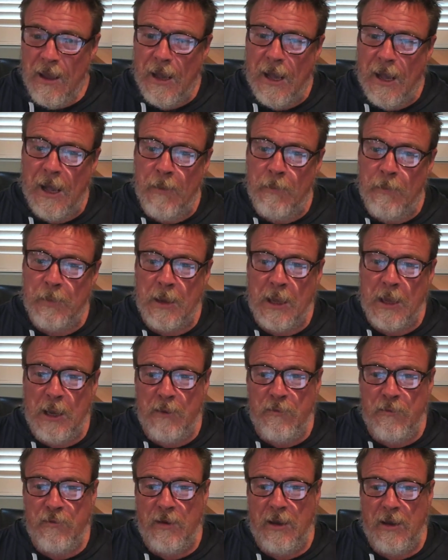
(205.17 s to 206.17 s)

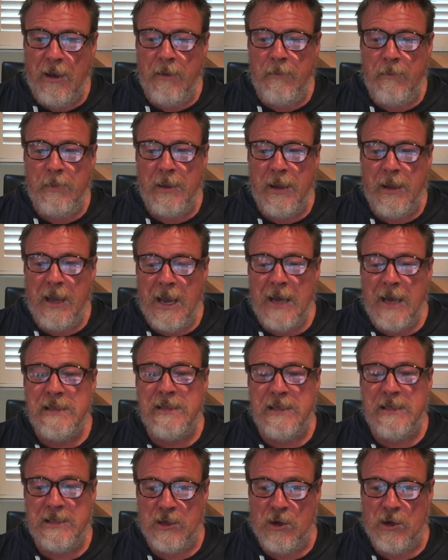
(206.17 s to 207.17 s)
of a house
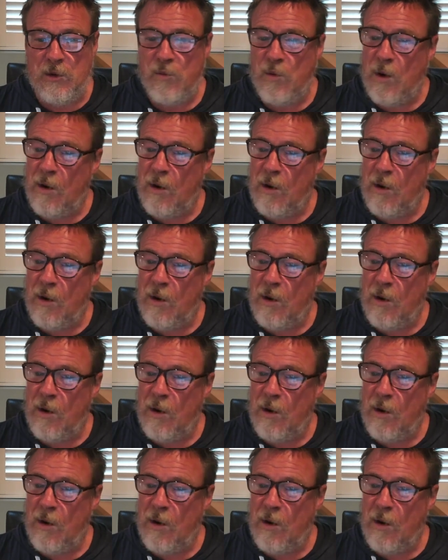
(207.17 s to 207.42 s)
he sold